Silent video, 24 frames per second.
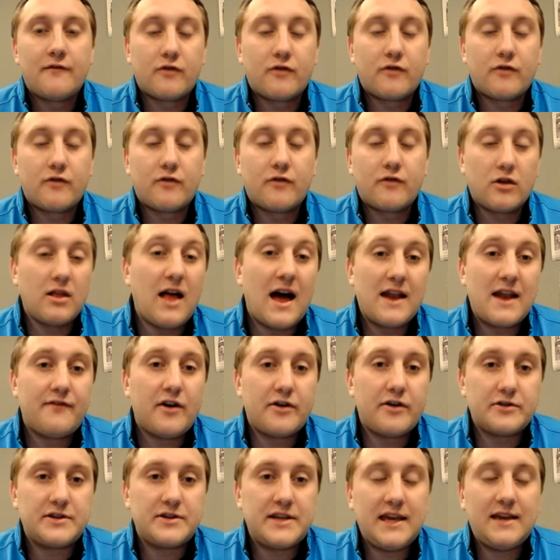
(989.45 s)
For a lot of
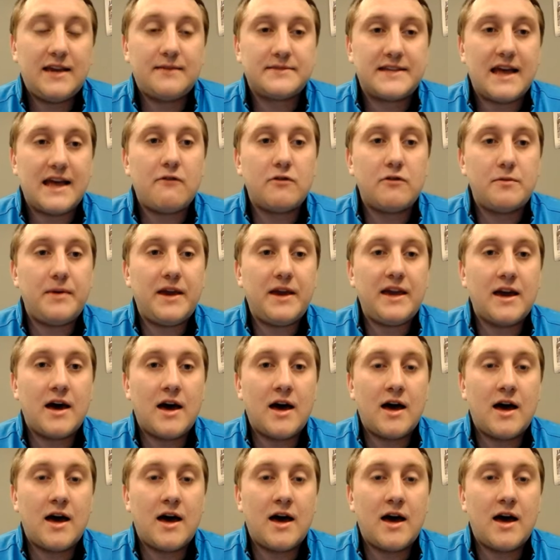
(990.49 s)
other teams, that would be
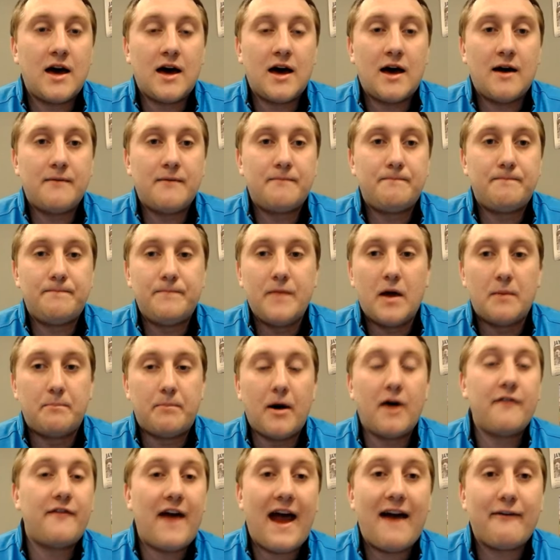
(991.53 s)
a, a
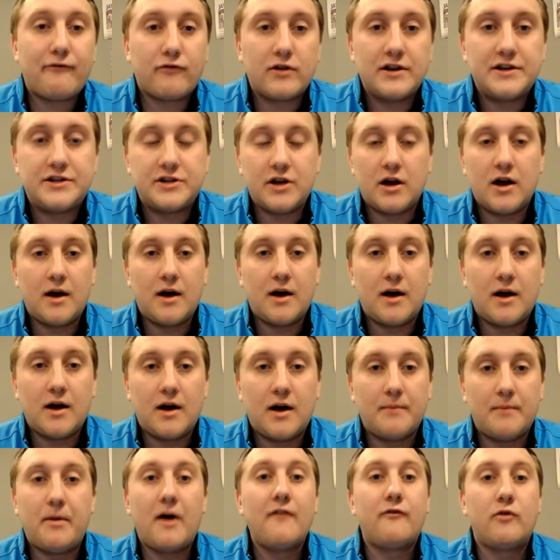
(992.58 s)
above average, uh,
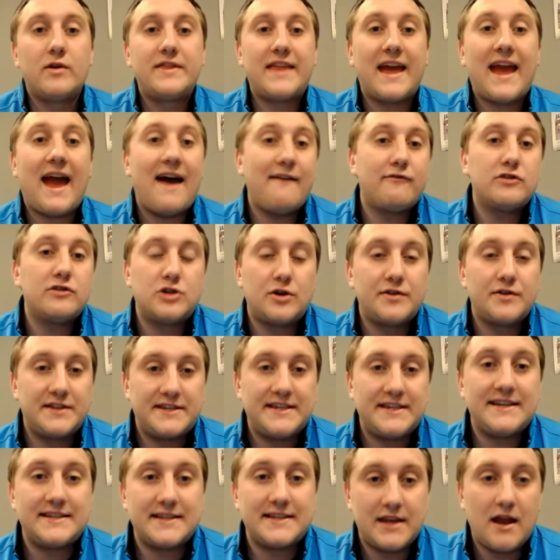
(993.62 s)
above what they average on the
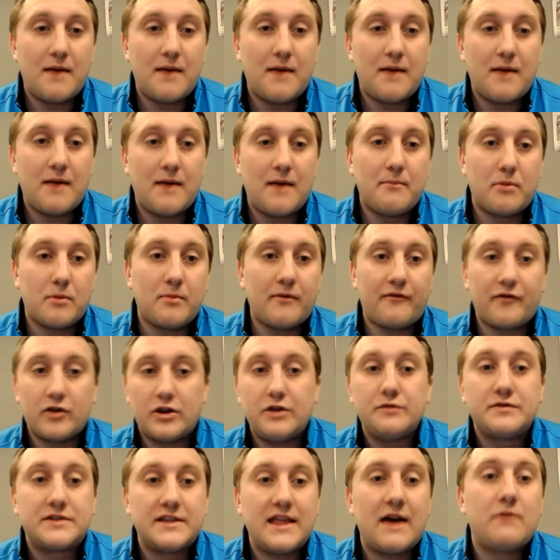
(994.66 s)
season number. But for
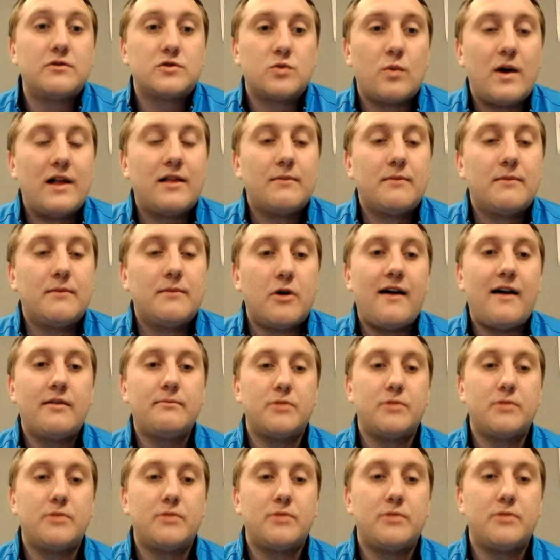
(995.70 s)
Houston, that was well below,
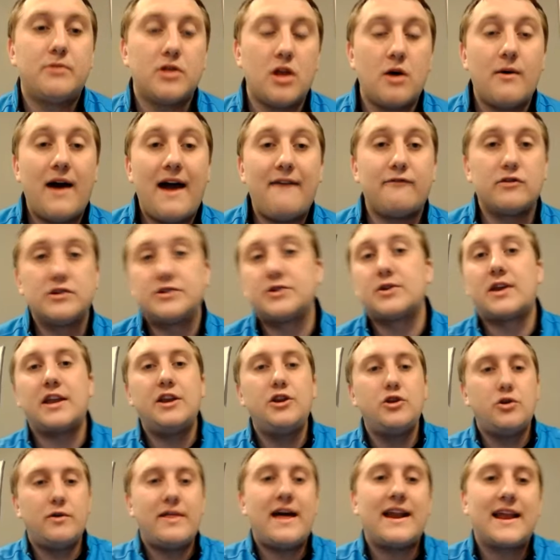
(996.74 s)
below average. So can you
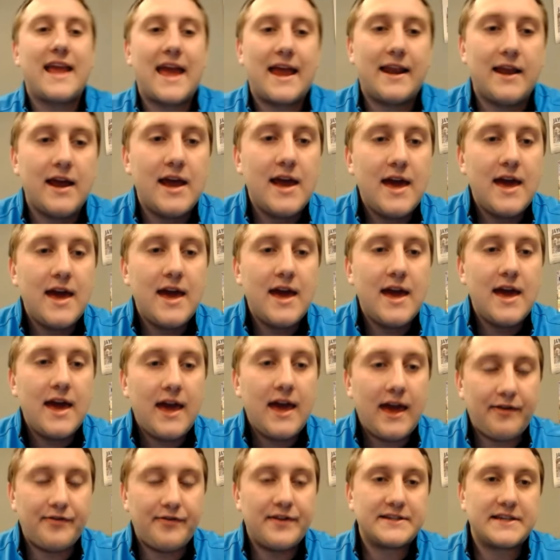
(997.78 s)
do that again
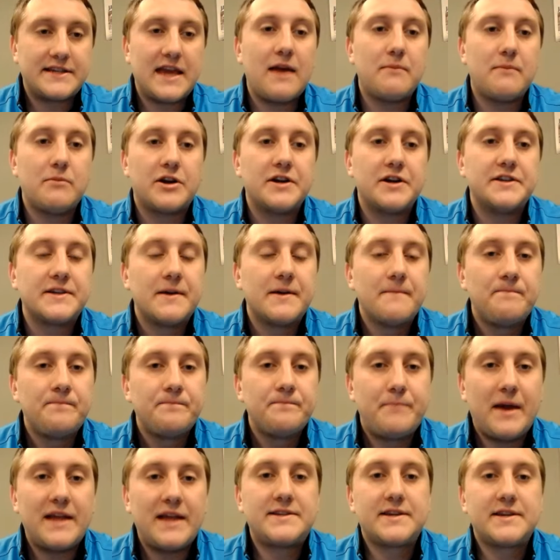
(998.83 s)
in this game? Because
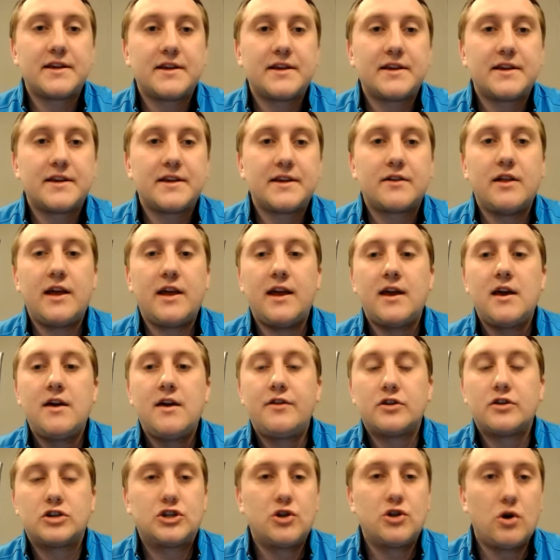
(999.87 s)
basically they're
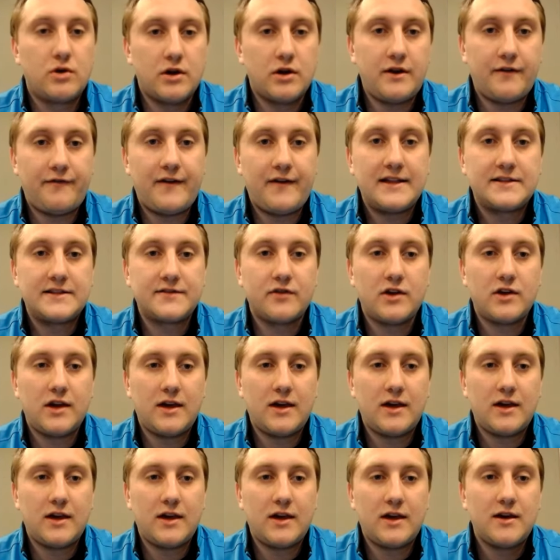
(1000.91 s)
so good
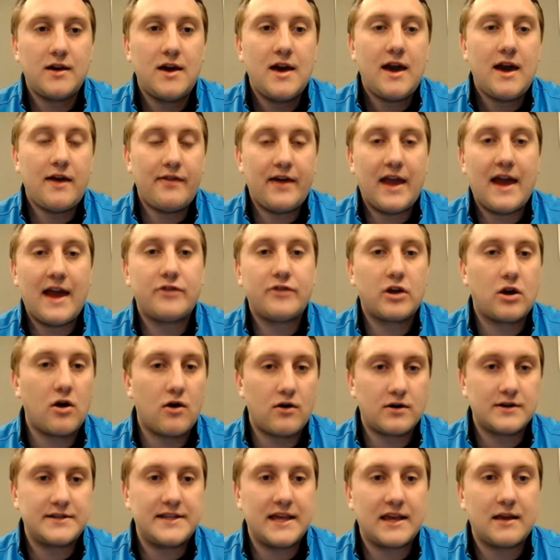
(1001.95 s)
defensively and they have the
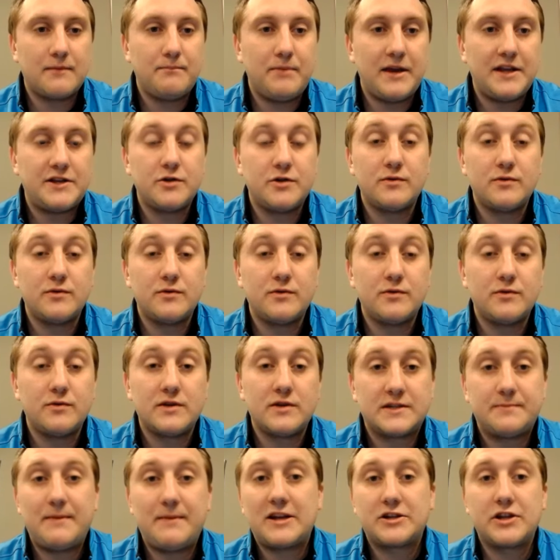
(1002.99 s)
guards that can beat you,
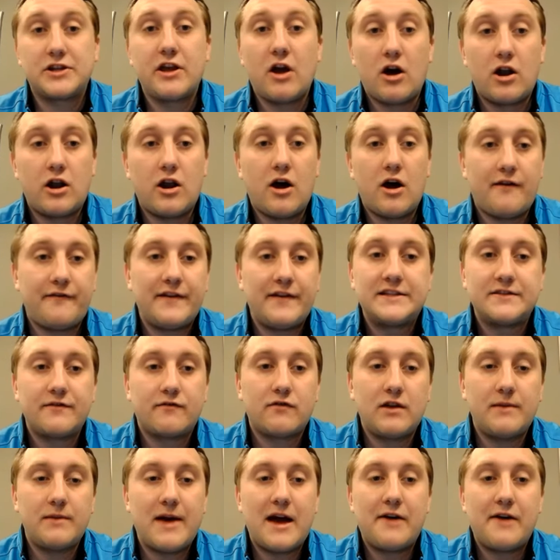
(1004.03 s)
especially on an
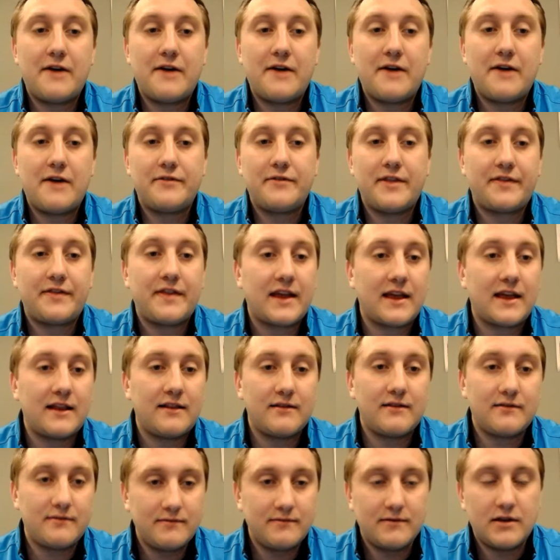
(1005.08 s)
offensive rebound that they can,
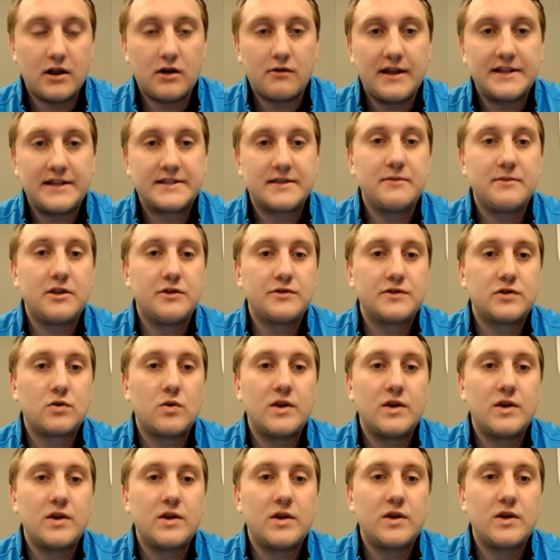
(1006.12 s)
you know, hit some of those
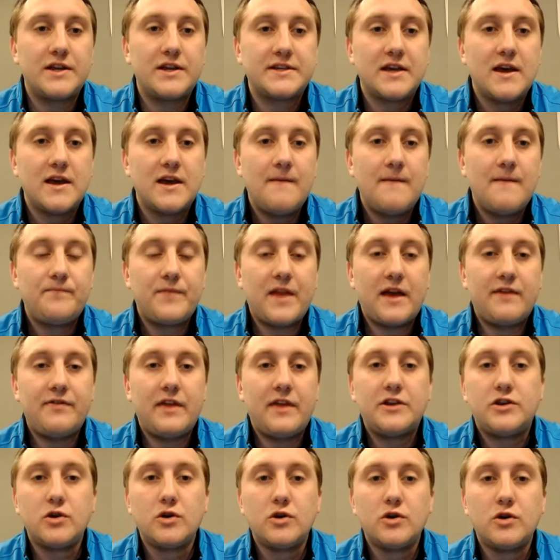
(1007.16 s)
threes. And they
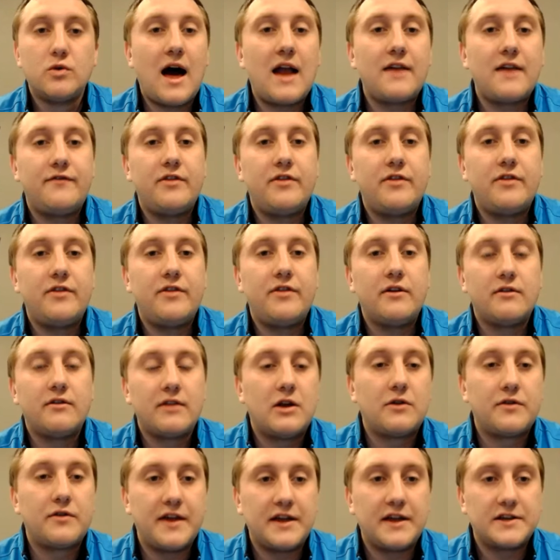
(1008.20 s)
do a lot of the little
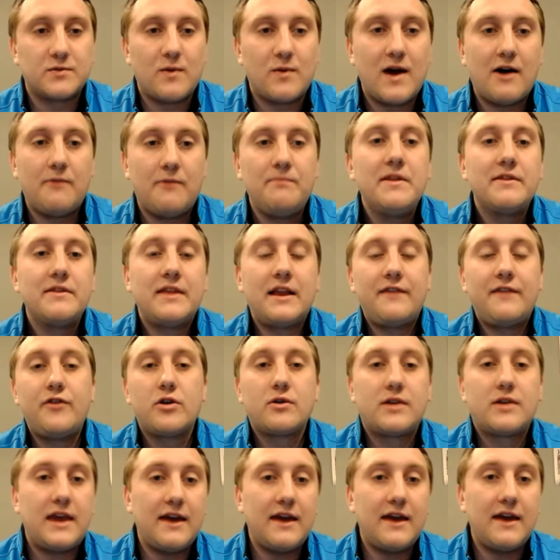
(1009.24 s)
things well that if
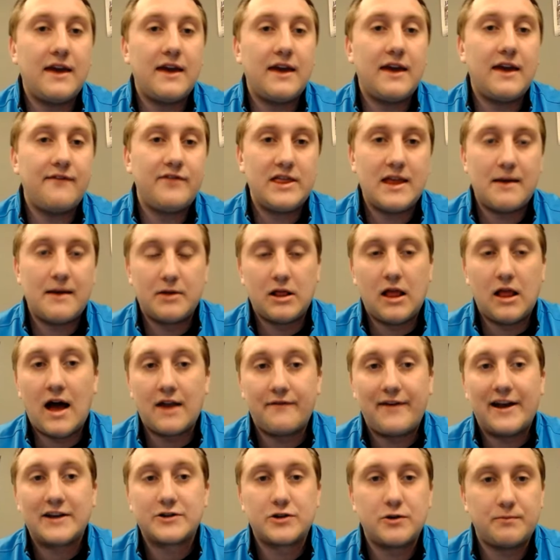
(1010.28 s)
you're giving them a lot of
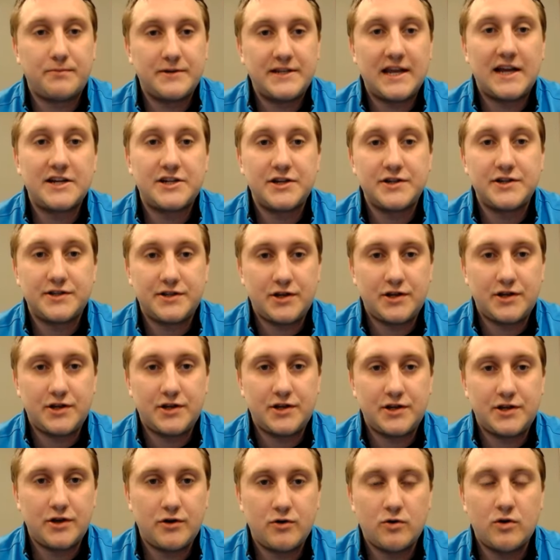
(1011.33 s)
extra possessions
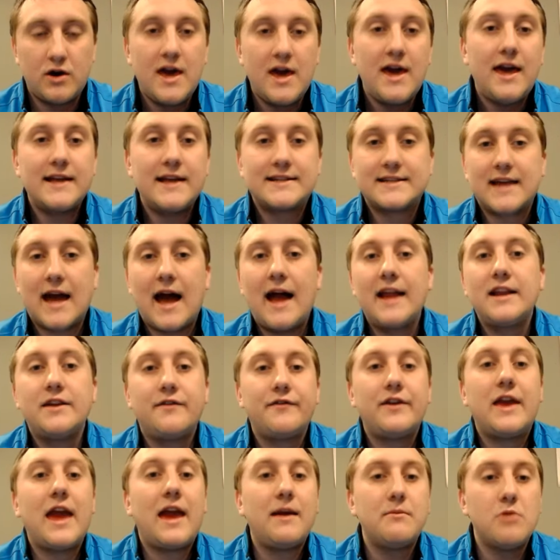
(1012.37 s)
too, it's kind
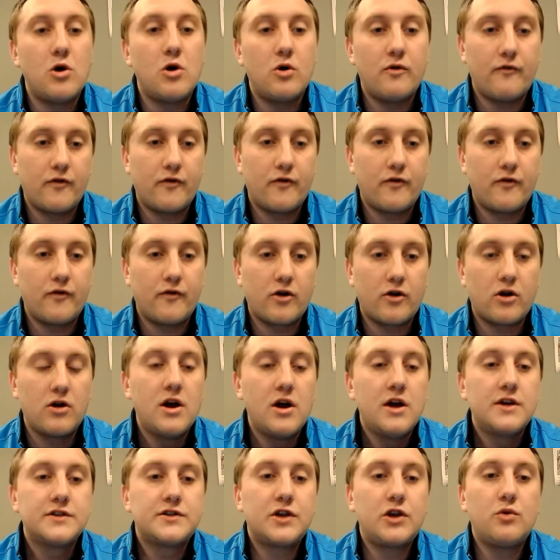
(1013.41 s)
of game over.
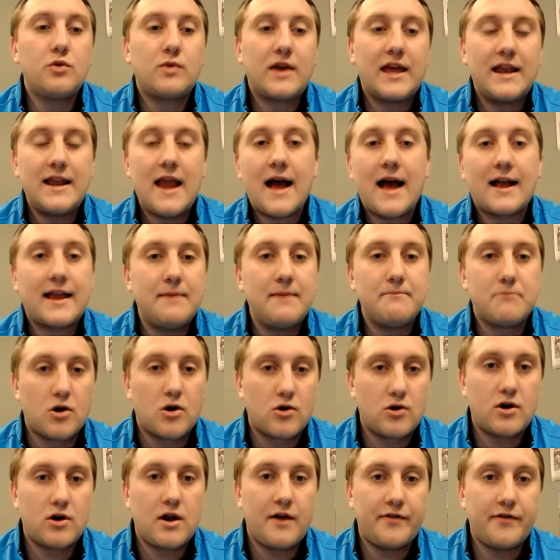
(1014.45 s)
So you cannot get
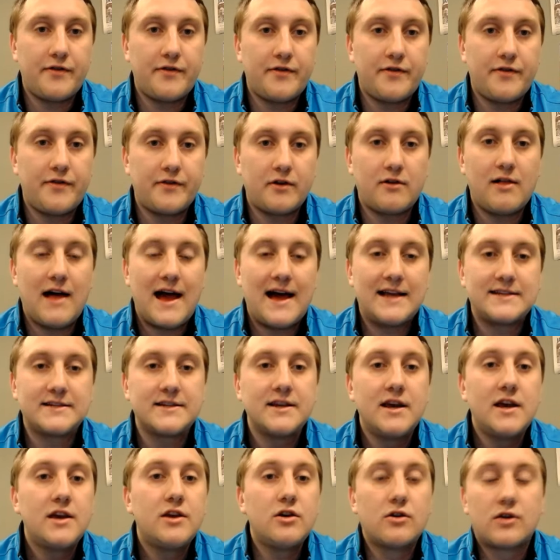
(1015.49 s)
murdered on the glass.
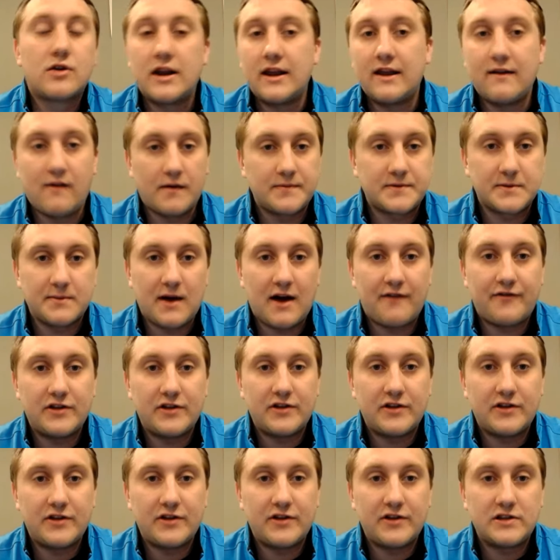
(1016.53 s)
You're going to give up some
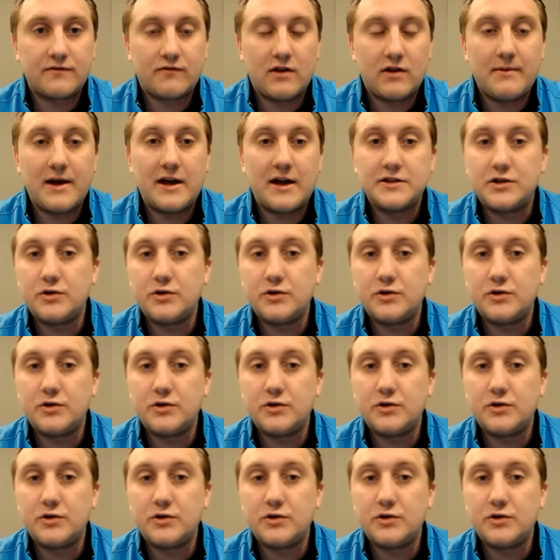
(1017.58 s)
offensive rebounds.